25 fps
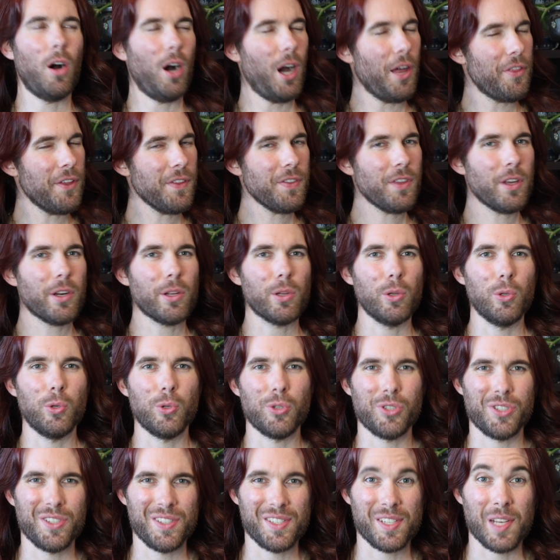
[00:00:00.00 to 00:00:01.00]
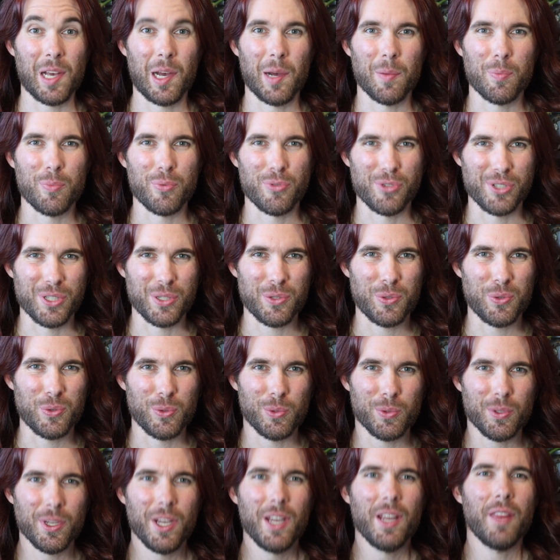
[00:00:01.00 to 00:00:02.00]
I think that illusions are pretty
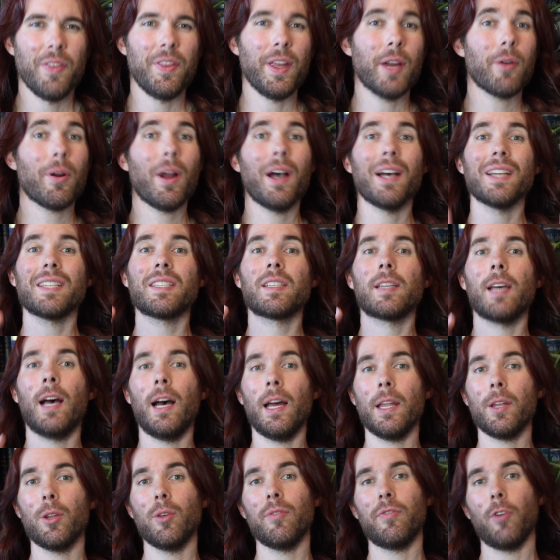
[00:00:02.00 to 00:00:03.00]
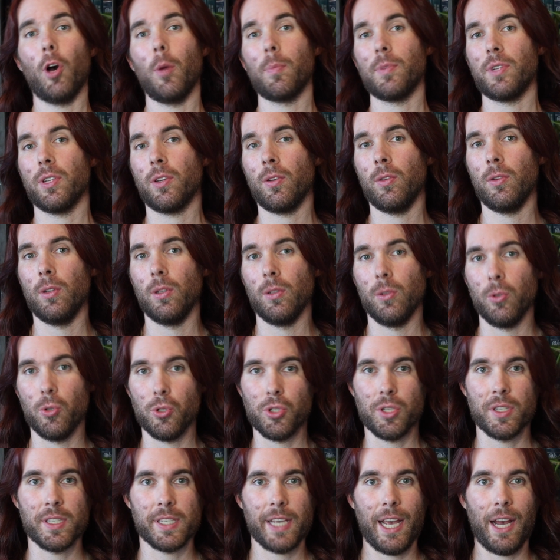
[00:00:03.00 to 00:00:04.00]
cool. There are a ton of optical
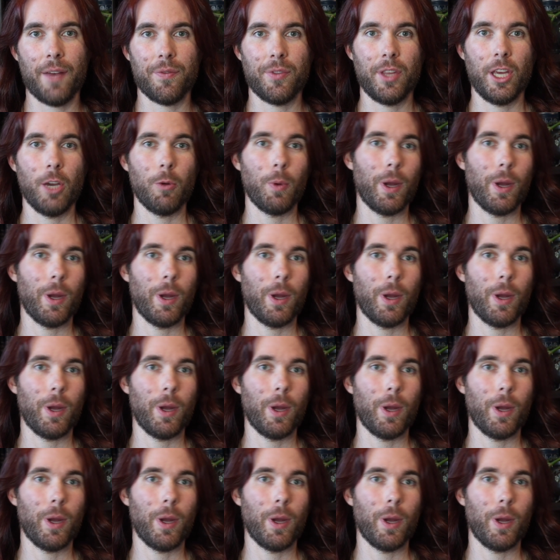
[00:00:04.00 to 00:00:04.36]
illusions out there